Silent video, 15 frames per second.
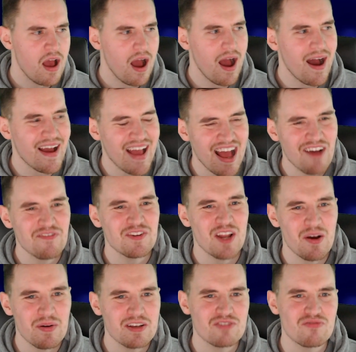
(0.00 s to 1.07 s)
I have
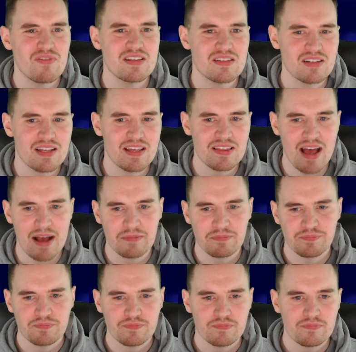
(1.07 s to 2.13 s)
noticed recently that
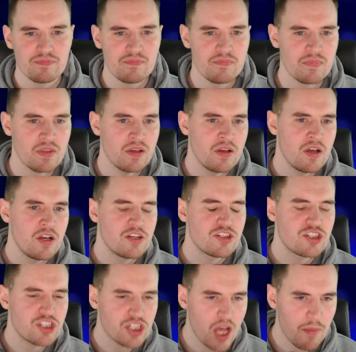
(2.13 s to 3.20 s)

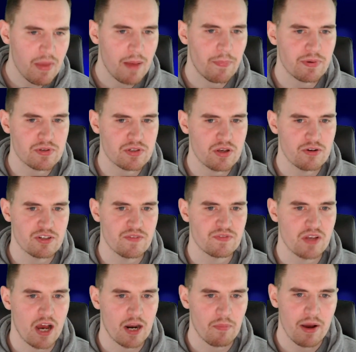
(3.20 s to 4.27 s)
some episodes of
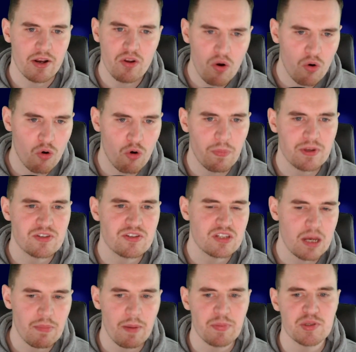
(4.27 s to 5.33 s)
Dynamite, not all, but
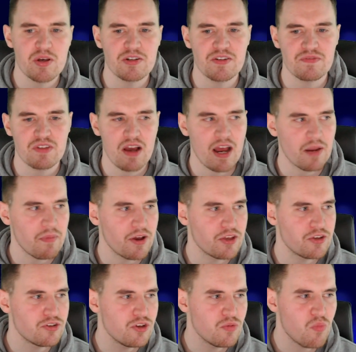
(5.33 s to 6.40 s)
some episodes of Dynamite,
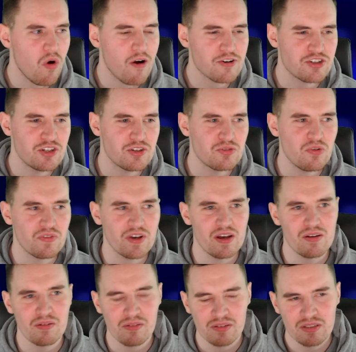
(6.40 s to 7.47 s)
you do watch and you sort of
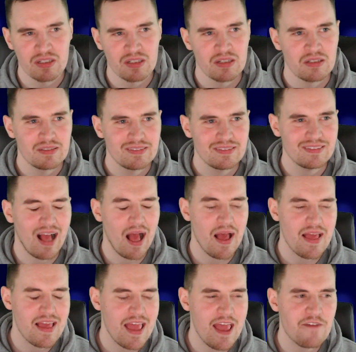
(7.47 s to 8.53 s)
go,
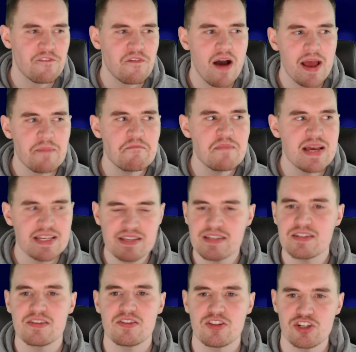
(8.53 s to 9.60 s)
if I
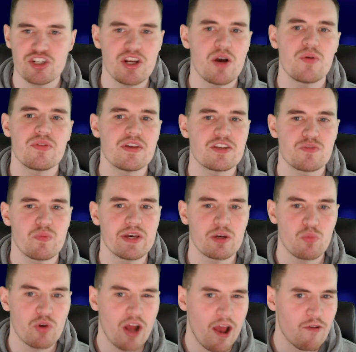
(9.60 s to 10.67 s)
missed the show this
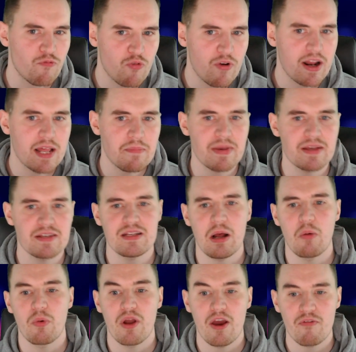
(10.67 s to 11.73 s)
week, would I have really missed
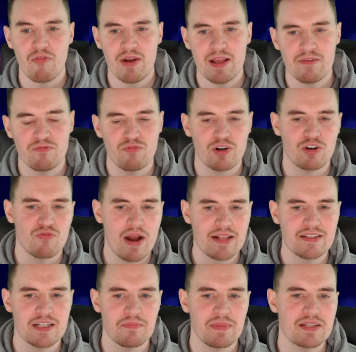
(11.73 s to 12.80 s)
out? Would I have really
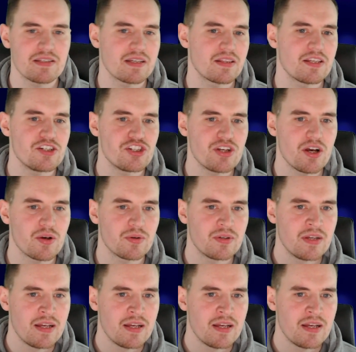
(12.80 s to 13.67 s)
regretted missing this show?